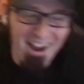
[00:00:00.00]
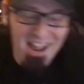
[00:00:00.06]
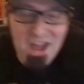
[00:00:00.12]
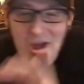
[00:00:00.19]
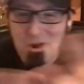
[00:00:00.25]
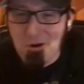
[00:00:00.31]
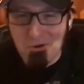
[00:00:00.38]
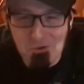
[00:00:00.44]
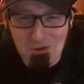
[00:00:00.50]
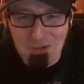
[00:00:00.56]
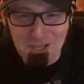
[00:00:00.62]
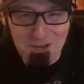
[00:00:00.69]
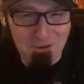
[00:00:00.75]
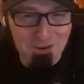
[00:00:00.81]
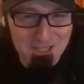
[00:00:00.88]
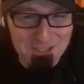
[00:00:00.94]
all right,
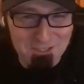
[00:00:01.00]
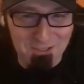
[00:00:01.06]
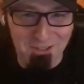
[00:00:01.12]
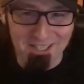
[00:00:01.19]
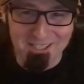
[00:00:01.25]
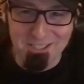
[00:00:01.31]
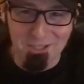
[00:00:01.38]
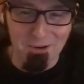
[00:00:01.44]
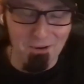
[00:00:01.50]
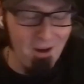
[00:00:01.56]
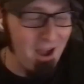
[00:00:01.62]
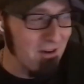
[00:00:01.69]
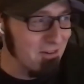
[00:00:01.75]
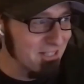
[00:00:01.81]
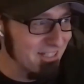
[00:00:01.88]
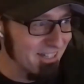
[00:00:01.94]
really quick story. So
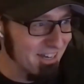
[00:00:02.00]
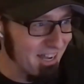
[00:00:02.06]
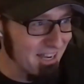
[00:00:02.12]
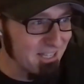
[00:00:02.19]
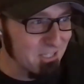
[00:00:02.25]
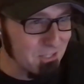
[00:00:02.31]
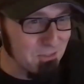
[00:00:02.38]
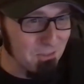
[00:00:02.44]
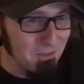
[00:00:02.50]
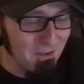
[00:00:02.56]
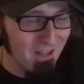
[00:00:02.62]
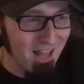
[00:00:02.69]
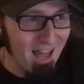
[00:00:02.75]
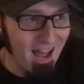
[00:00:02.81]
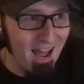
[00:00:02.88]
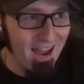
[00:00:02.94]
I was in high school.